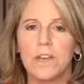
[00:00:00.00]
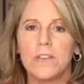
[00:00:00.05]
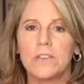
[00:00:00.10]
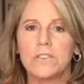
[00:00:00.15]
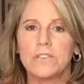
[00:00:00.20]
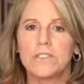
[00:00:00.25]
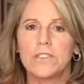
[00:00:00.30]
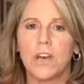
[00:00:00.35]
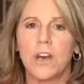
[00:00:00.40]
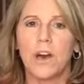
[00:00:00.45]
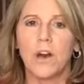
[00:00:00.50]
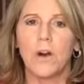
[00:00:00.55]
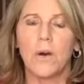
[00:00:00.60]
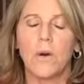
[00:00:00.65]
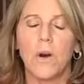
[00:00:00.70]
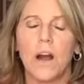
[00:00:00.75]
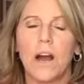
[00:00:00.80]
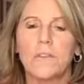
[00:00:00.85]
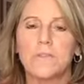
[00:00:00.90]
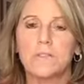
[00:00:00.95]

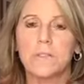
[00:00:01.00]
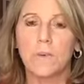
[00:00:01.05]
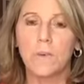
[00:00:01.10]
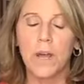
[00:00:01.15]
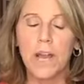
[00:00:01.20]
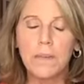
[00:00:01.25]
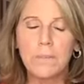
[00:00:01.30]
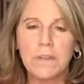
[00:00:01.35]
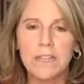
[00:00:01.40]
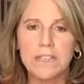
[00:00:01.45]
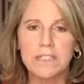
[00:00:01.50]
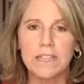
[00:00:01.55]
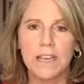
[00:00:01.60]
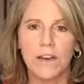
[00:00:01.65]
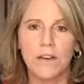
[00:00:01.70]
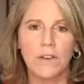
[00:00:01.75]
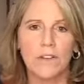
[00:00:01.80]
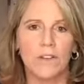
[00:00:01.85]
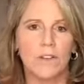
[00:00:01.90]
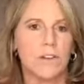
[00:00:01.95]
So what I'm going to
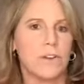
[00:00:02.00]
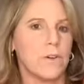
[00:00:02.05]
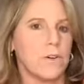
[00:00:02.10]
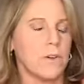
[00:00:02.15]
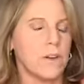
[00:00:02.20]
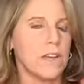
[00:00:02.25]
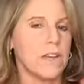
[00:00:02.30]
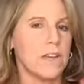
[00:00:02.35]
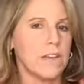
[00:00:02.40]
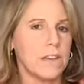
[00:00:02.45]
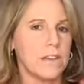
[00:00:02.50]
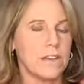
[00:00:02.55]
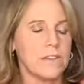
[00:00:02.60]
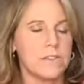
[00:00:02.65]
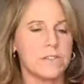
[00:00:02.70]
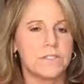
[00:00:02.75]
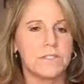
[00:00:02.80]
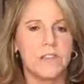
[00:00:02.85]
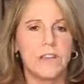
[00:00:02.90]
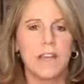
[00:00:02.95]
tell you
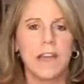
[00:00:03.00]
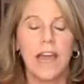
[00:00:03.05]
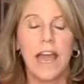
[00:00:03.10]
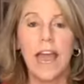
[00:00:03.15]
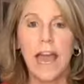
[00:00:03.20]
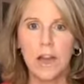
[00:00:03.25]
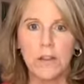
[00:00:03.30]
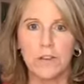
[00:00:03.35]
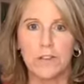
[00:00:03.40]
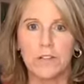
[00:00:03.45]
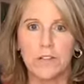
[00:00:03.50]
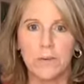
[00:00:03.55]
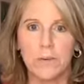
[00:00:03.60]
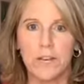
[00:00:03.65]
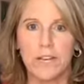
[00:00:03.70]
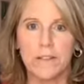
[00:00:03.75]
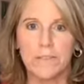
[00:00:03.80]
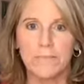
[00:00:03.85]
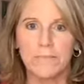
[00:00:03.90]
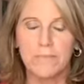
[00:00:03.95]
is how to do
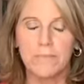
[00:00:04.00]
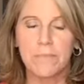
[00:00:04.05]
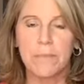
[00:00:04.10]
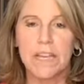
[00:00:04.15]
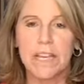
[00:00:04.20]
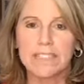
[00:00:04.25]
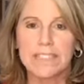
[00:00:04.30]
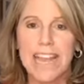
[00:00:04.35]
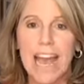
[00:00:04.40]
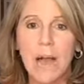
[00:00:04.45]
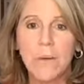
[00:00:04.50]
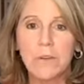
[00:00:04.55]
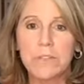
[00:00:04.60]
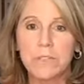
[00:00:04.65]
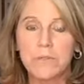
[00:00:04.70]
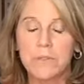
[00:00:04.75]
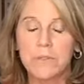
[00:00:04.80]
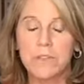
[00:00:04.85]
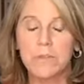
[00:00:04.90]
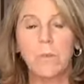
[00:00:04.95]
it, because that
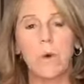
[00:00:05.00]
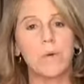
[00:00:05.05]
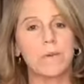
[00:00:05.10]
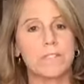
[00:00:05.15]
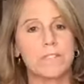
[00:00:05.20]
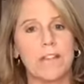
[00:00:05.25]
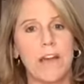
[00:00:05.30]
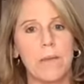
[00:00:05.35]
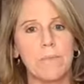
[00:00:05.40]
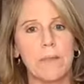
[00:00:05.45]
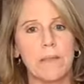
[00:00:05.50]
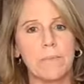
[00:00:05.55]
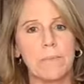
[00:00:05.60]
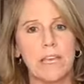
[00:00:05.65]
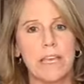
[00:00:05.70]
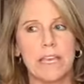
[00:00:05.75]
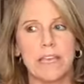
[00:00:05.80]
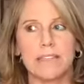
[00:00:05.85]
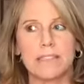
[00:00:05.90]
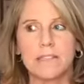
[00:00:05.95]
was what was stopping
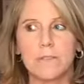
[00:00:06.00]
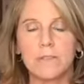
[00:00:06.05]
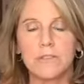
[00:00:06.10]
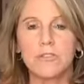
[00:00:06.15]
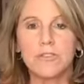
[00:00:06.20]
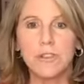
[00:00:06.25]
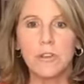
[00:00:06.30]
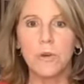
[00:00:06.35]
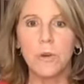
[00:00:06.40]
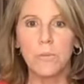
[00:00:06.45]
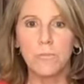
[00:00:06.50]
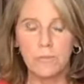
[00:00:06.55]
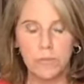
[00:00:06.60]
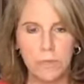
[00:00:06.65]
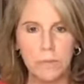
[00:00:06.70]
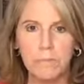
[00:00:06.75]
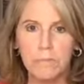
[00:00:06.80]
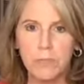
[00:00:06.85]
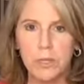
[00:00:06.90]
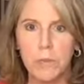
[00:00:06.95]
me. Is it was too
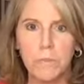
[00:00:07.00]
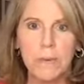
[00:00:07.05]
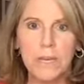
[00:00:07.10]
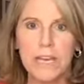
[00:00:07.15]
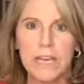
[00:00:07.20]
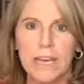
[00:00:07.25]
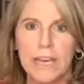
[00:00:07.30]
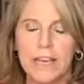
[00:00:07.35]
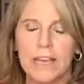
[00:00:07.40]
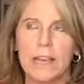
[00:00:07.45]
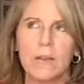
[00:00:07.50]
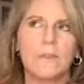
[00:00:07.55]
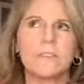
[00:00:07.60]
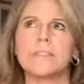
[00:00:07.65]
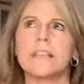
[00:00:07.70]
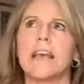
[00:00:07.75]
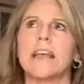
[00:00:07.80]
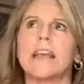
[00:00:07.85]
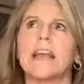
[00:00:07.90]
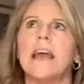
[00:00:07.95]
big. It
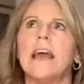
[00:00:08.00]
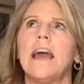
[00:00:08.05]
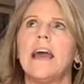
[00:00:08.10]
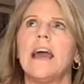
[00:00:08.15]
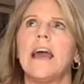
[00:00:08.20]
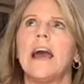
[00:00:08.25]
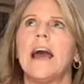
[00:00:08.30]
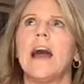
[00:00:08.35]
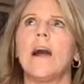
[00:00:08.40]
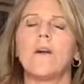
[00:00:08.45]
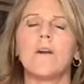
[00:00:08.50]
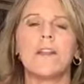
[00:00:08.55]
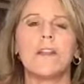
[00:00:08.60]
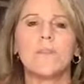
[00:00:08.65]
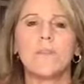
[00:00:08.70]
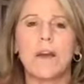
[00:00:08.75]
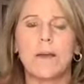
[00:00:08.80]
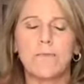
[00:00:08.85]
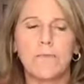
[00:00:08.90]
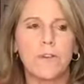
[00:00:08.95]
was like, how can
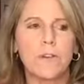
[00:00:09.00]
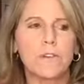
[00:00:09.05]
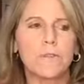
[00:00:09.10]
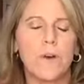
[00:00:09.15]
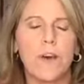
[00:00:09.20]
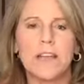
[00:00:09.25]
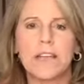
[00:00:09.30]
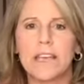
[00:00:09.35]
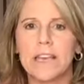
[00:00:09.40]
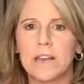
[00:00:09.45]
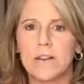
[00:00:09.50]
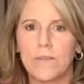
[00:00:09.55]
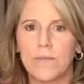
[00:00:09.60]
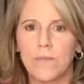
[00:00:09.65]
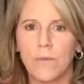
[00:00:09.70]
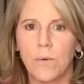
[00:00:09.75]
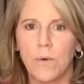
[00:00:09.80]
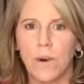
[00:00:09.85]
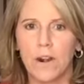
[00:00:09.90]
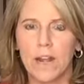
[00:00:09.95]
I, first of all, I can't
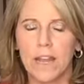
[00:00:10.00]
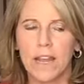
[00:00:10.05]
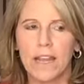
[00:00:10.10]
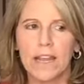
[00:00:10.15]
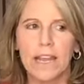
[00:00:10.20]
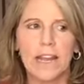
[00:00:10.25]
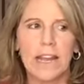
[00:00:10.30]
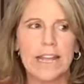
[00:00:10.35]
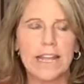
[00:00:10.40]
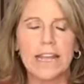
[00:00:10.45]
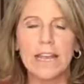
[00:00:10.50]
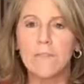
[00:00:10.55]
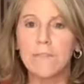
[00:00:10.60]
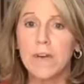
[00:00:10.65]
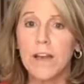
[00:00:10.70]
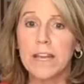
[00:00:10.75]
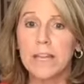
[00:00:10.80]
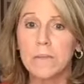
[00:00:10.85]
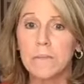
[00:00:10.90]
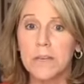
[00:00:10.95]
afford it, and I can't
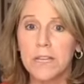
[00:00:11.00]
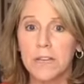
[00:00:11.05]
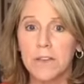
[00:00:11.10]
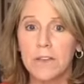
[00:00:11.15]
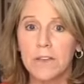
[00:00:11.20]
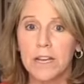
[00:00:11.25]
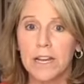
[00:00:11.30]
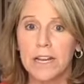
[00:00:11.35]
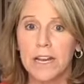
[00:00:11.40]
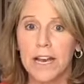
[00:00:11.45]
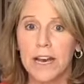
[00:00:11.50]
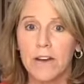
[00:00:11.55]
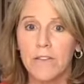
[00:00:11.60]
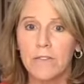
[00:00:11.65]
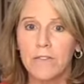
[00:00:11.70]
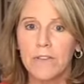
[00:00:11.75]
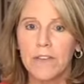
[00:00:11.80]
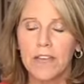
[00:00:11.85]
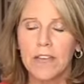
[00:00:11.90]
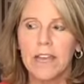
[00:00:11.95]
find anybody good
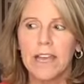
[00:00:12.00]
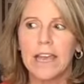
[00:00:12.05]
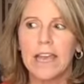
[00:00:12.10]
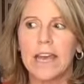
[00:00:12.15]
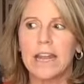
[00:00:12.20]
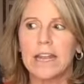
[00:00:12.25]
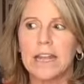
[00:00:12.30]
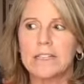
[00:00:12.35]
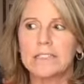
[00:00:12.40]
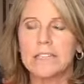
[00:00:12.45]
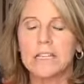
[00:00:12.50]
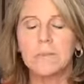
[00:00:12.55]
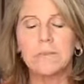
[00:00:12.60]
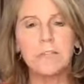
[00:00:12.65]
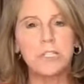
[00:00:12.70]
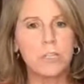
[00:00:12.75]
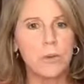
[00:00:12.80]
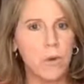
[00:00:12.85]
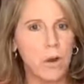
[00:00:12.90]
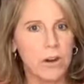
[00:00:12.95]
enough, and it's going to be
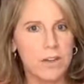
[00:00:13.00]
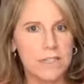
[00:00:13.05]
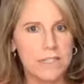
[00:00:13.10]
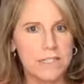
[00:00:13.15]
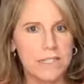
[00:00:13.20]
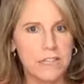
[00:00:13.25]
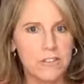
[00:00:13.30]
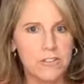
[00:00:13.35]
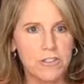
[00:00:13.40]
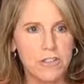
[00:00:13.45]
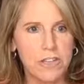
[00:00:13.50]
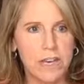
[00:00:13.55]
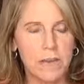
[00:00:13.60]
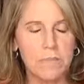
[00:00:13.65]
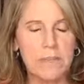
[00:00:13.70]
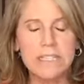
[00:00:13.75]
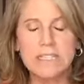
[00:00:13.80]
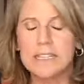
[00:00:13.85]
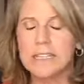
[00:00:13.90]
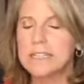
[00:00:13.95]
too hard to teach
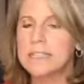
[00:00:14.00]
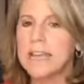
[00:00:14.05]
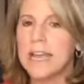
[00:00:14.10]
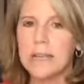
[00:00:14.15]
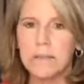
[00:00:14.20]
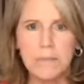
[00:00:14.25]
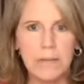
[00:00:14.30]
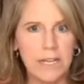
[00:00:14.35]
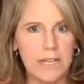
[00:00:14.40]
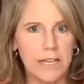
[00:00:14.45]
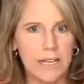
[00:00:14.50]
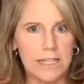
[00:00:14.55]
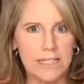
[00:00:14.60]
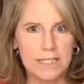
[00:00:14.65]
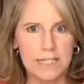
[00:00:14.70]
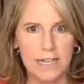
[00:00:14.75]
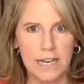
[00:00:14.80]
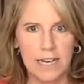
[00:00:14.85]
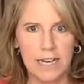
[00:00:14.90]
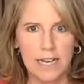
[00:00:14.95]
them. It's going to take me a lot of
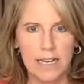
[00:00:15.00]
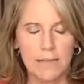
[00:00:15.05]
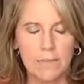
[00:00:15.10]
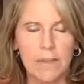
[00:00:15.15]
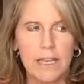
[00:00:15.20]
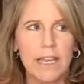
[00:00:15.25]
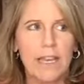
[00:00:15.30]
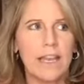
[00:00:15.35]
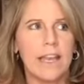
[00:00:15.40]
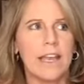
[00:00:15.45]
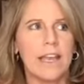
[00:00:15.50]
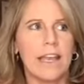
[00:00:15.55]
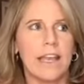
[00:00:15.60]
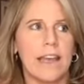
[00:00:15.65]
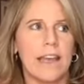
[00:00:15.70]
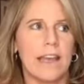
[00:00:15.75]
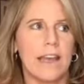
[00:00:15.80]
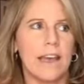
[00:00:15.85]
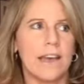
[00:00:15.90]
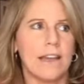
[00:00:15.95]
time,
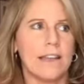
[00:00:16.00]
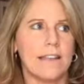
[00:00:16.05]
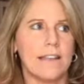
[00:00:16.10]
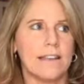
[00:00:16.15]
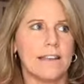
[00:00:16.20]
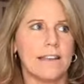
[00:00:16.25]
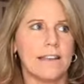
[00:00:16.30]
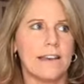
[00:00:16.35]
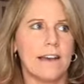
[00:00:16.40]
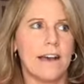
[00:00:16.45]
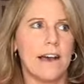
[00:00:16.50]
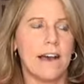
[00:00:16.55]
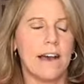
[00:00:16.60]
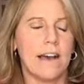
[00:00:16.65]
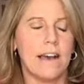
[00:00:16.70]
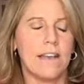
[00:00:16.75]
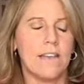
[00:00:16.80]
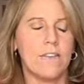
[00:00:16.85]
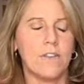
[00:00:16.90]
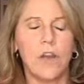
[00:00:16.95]
and
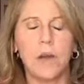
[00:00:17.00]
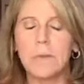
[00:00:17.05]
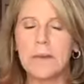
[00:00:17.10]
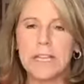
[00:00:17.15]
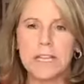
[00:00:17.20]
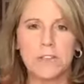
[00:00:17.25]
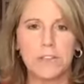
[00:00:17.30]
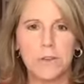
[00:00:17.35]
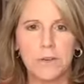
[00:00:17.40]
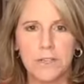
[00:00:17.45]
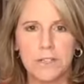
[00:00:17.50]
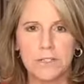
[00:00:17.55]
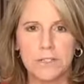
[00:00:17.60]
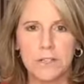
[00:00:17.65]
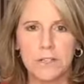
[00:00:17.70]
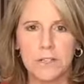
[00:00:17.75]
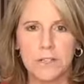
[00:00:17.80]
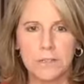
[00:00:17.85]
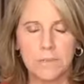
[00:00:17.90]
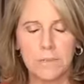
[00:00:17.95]
nobody can do it as
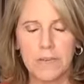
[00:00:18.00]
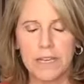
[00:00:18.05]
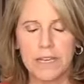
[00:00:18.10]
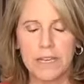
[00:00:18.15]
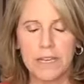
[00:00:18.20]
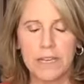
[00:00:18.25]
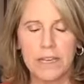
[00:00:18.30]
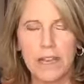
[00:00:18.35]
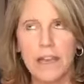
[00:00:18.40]
good as me.